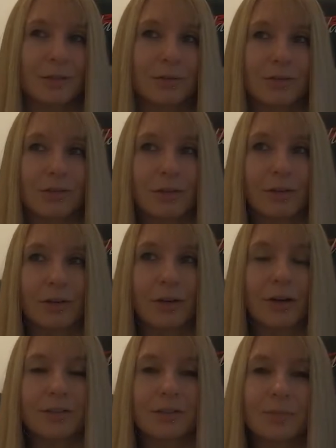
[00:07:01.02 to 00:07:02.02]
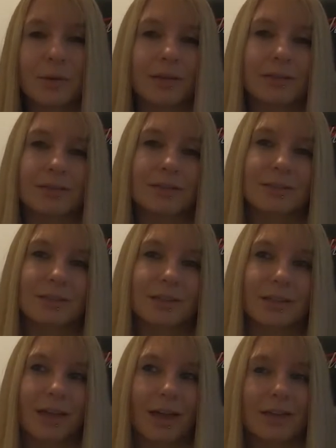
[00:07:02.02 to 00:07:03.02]
told, you know, I can't spend
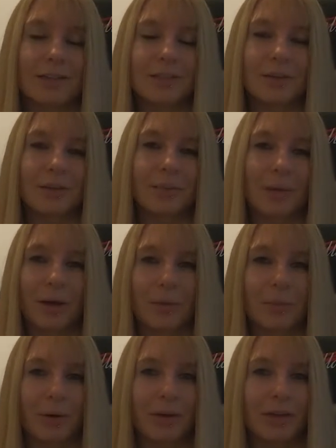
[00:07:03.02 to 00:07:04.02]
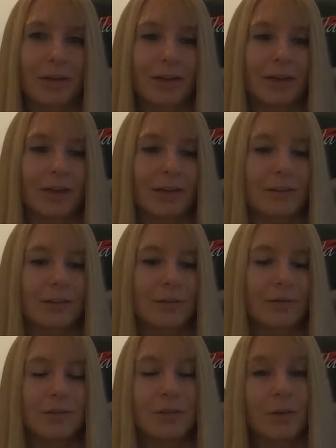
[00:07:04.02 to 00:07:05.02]
any time mountain biking, and I
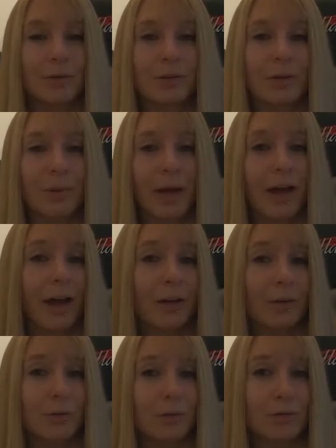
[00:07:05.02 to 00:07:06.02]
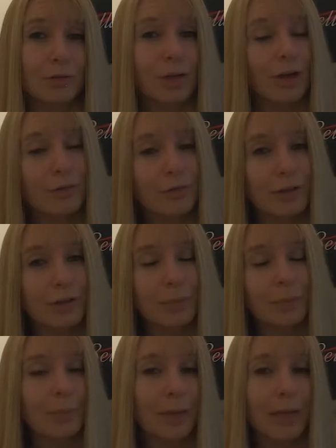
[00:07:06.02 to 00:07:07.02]
was told about how long the recovery
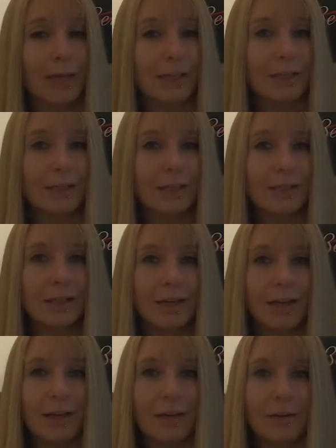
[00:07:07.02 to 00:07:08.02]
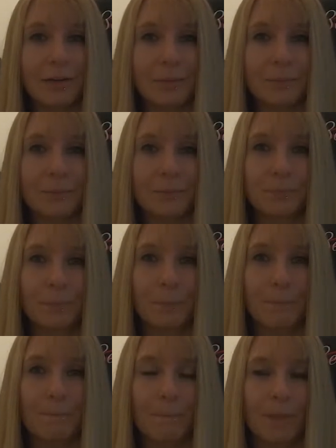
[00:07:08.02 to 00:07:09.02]
could be.
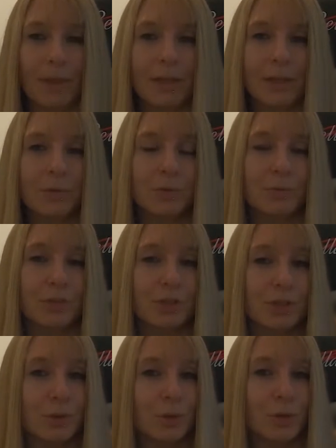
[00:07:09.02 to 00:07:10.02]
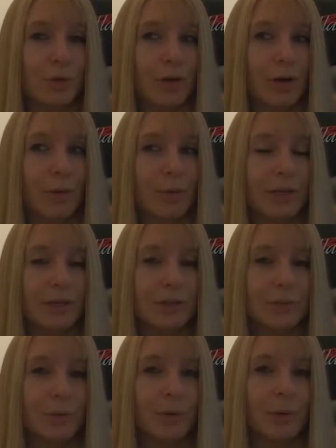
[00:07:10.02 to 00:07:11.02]
He was pretty sure that I would end
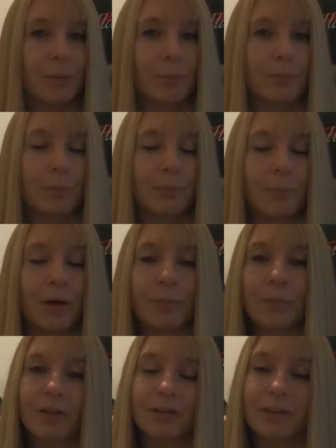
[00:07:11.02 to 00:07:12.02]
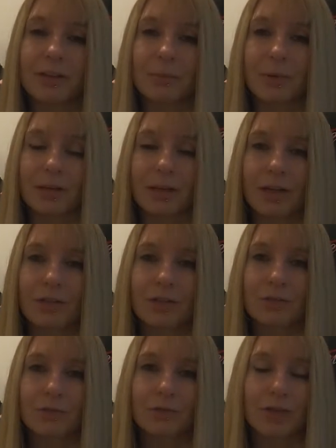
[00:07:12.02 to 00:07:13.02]
up on my blood thinning
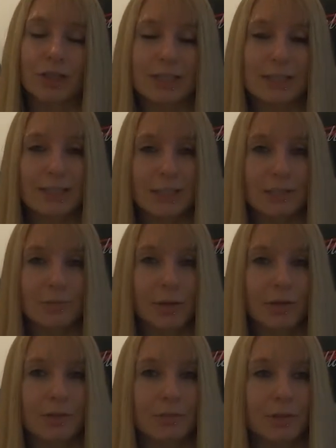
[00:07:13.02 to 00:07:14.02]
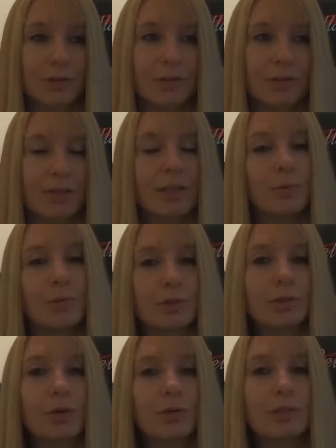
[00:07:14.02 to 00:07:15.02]
medication for at least 6 months, because he was
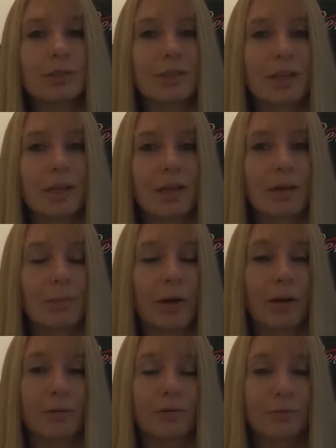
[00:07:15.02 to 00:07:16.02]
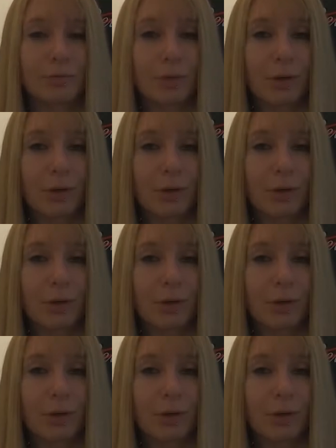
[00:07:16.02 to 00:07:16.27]
shocked at the amount of